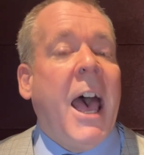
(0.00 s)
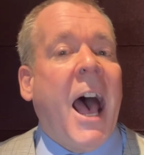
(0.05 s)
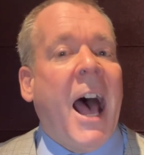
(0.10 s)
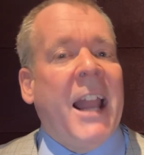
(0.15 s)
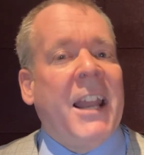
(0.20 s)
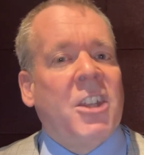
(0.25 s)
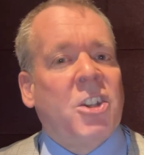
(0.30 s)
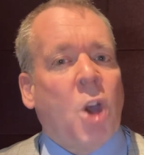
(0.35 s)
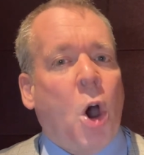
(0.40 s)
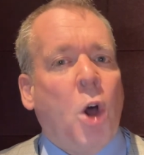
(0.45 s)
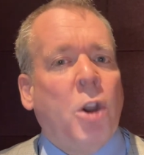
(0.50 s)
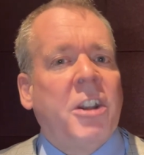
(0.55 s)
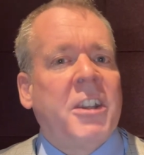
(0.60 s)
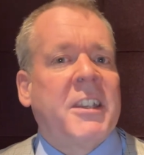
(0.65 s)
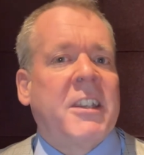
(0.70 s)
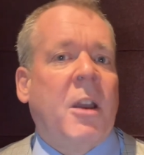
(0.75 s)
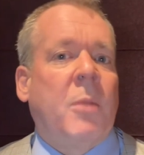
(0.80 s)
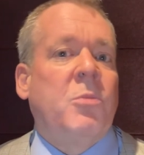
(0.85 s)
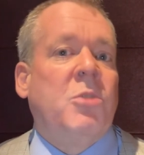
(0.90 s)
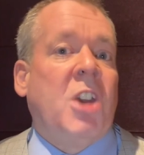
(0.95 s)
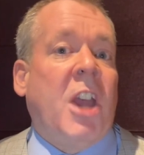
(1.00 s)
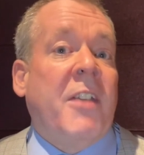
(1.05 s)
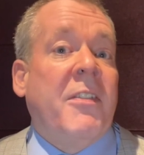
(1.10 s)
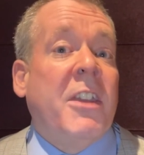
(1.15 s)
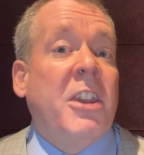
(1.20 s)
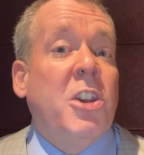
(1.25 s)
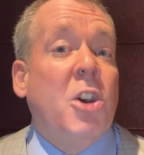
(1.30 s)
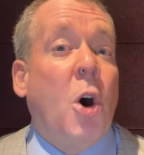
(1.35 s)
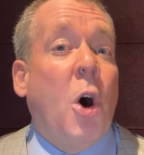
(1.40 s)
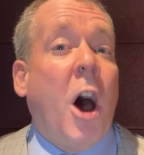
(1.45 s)
and it's on a subject that
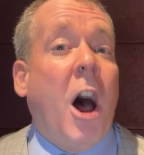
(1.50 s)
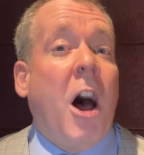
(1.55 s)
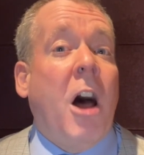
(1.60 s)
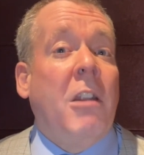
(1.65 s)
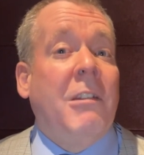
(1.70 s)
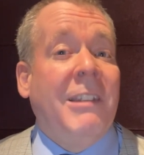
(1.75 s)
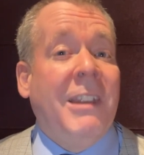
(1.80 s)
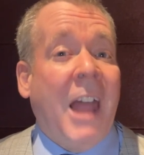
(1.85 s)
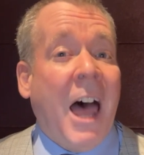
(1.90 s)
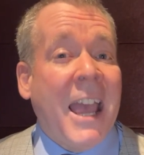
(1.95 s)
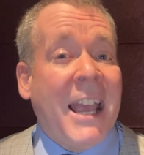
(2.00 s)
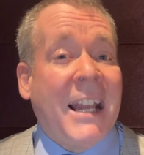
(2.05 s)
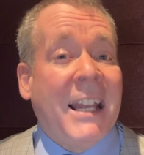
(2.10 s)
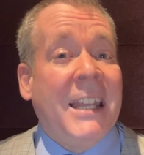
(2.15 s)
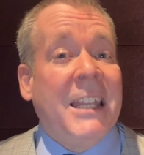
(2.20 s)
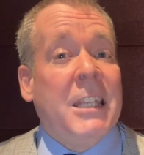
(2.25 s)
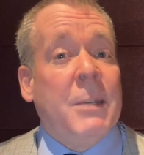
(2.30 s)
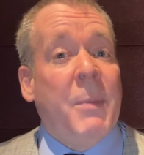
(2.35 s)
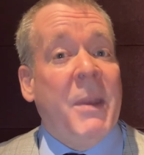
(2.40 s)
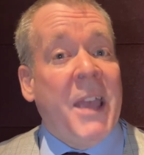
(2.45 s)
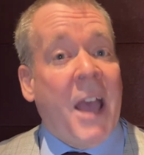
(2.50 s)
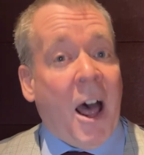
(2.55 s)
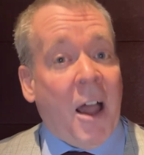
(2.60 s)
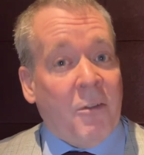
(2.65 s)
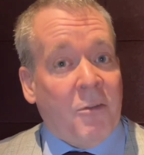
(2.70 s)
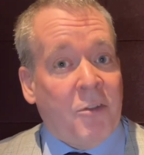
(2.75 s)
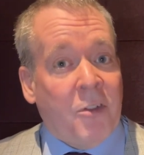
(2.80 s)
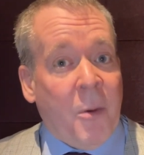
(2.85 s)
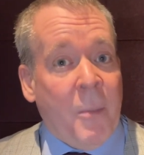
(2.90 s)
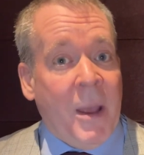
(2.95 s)
you're likely to be
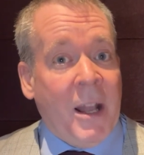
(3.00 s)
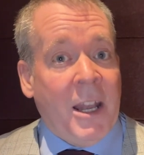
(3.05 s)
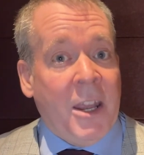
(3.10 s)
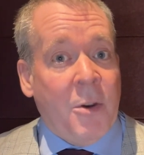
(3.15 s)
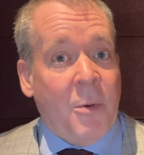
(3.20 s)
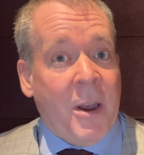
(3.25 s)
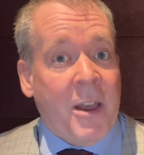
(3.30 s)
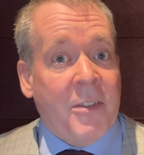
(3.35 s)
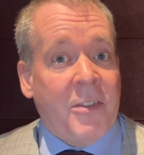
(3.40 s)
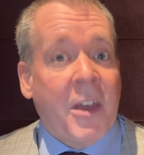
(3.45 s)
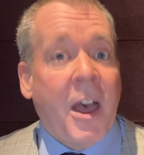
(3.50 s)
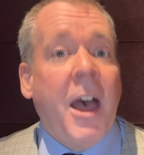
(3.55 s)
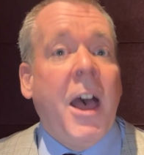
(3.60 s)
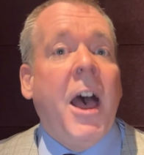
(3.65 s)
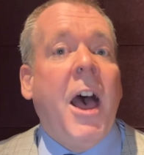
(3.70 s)
unfamiliar with.